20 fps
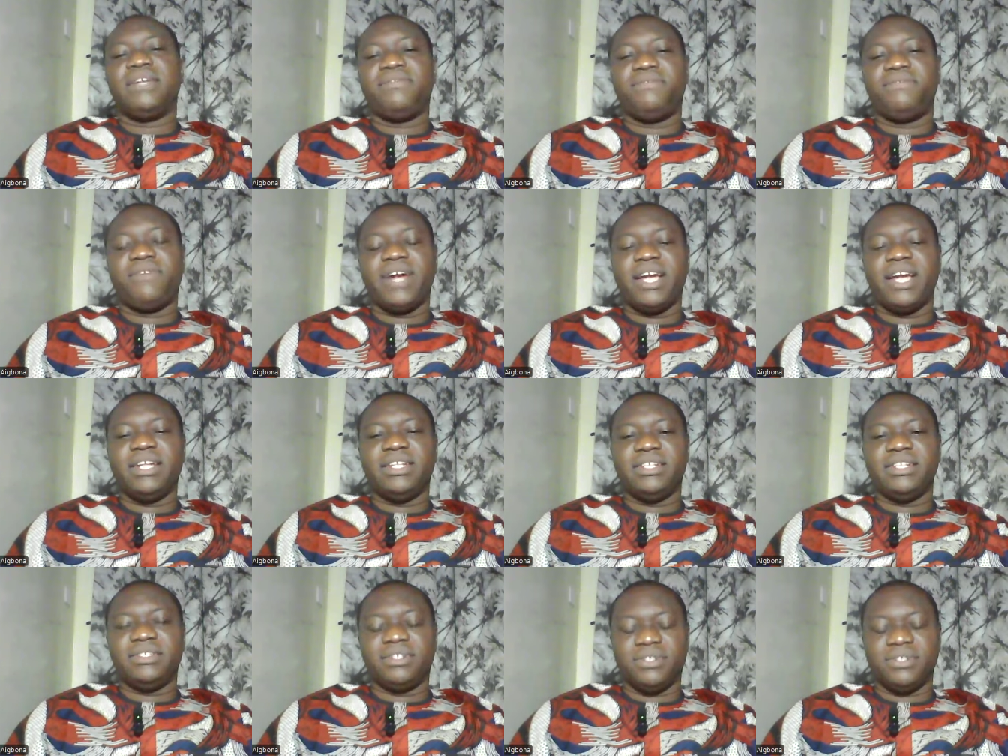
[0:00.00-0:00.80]
and
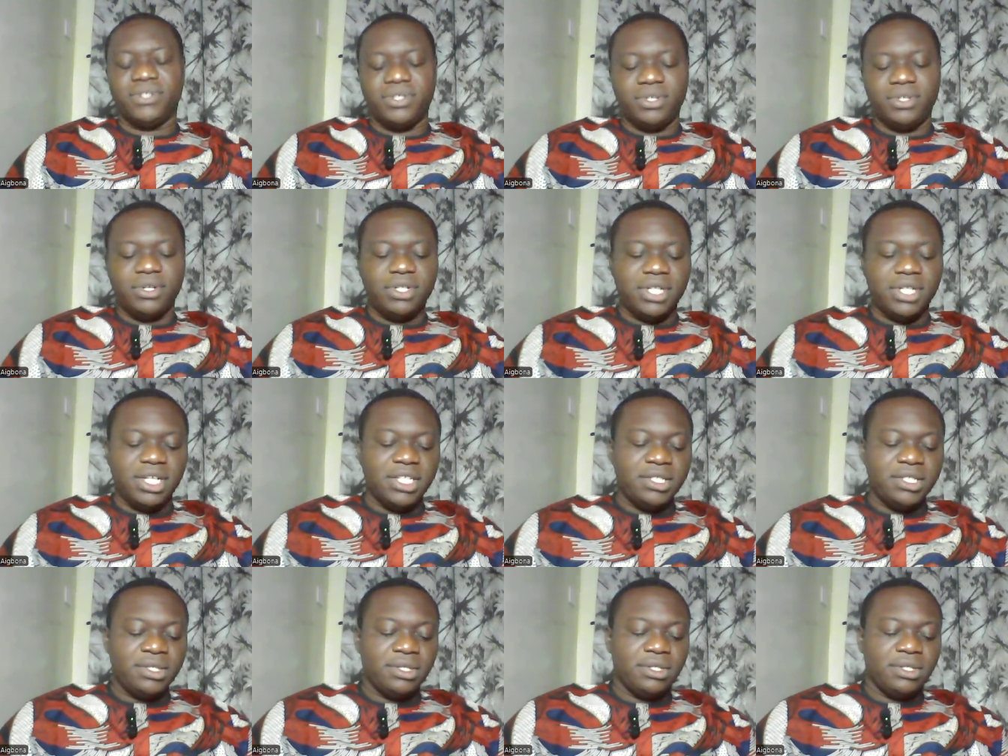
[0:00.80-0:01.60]
Fridays. On
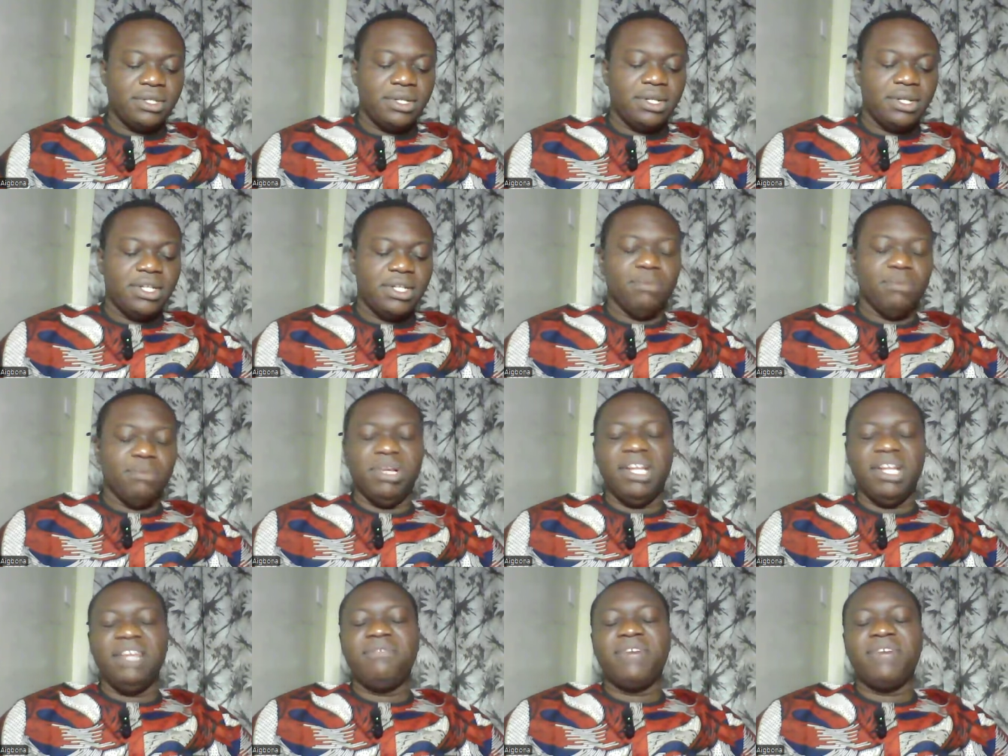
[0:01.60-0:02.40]
Sundays,
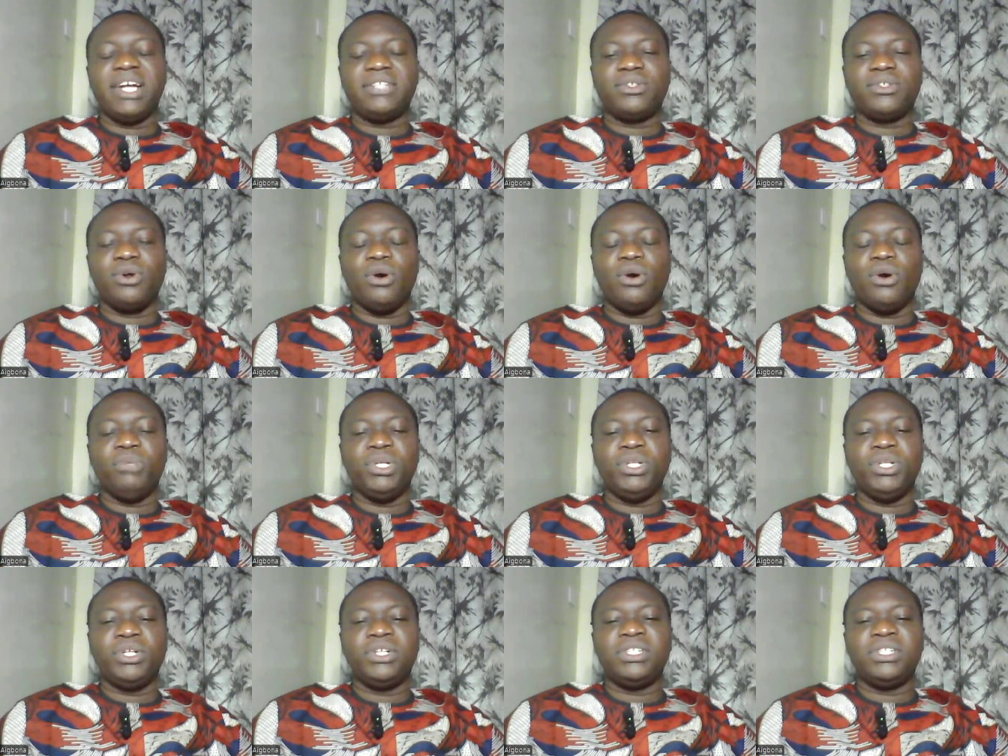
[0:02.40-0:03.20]
Believers
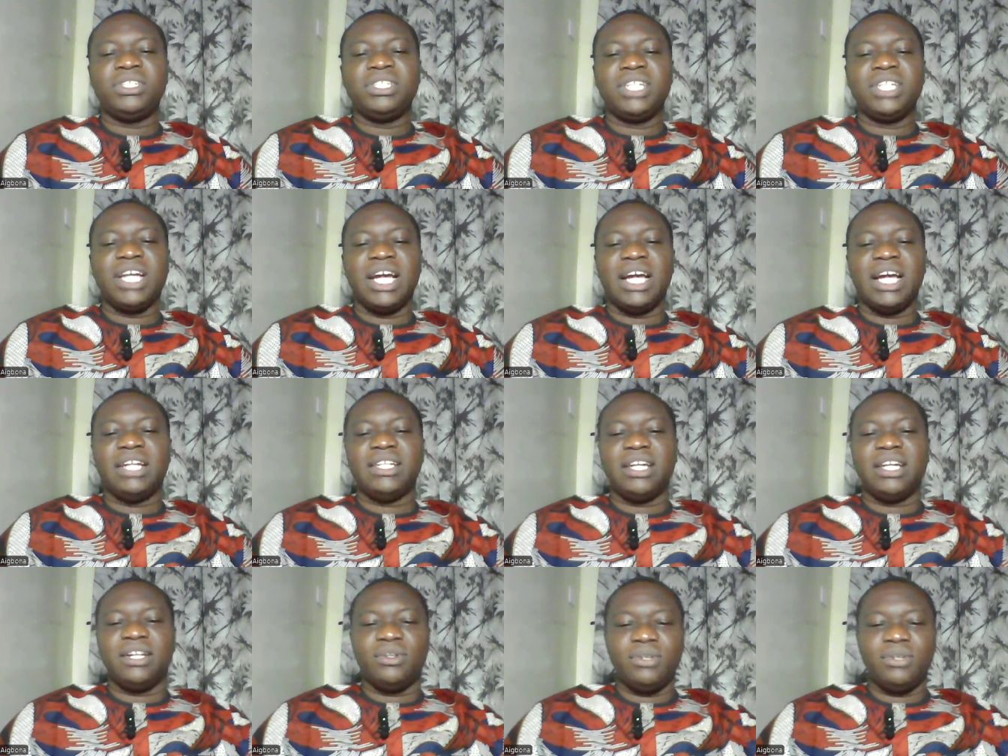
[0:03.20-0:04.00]
Communion
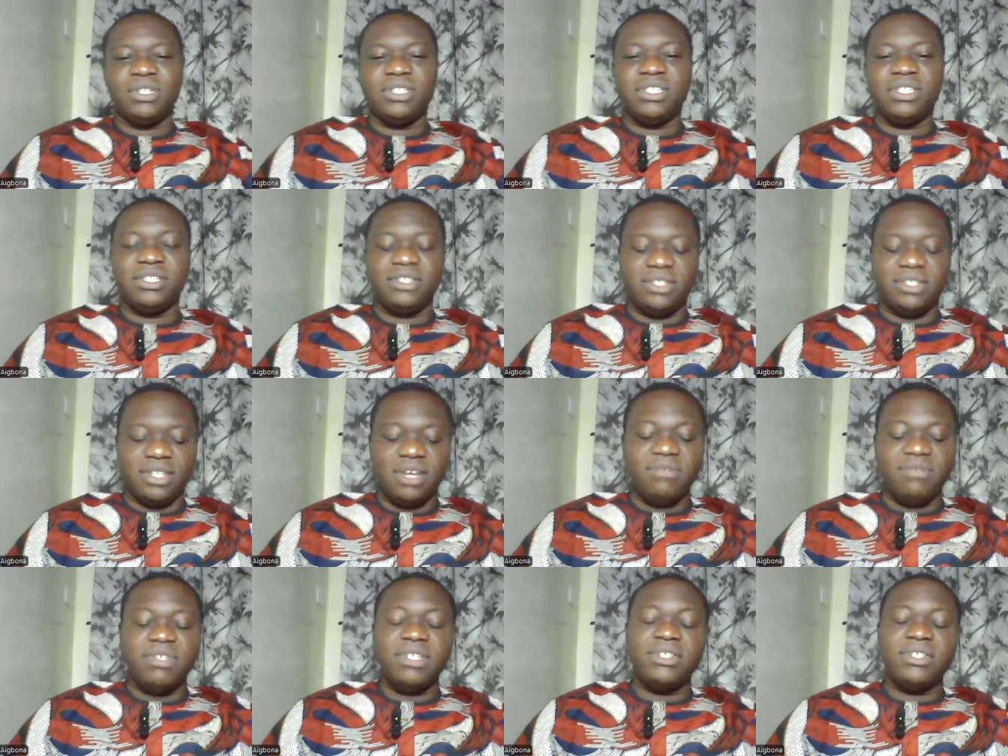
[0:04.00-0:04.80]
and Anointing
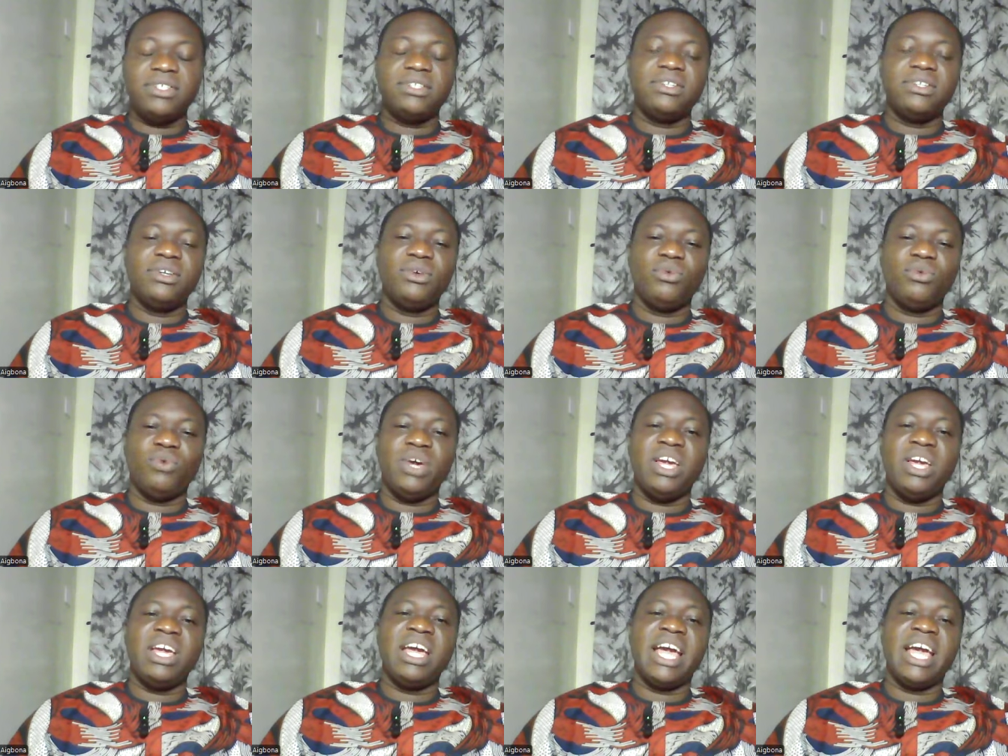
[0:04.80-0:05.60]
Service,
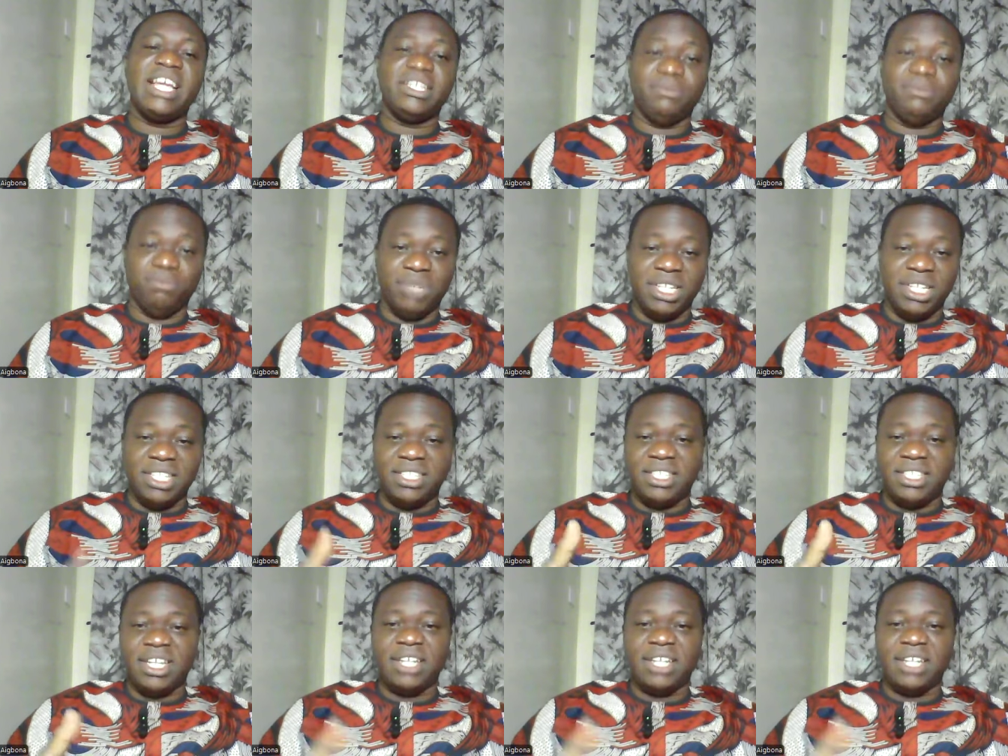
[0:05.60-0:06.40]
where I
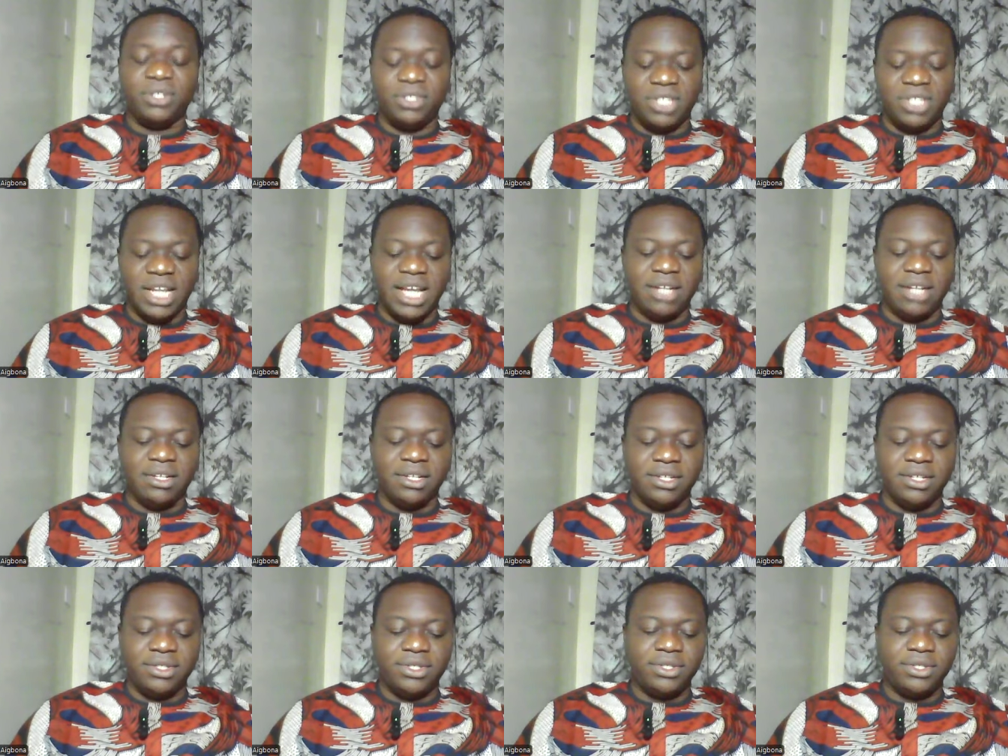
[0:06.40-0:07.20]
minister just like
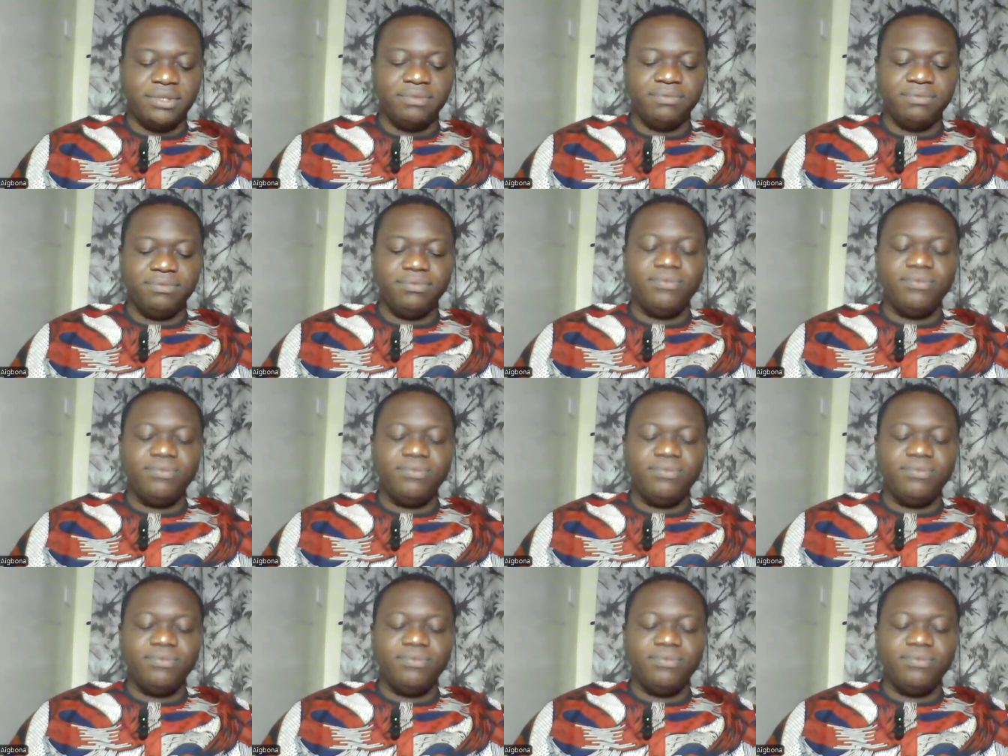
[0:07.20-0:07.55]
this.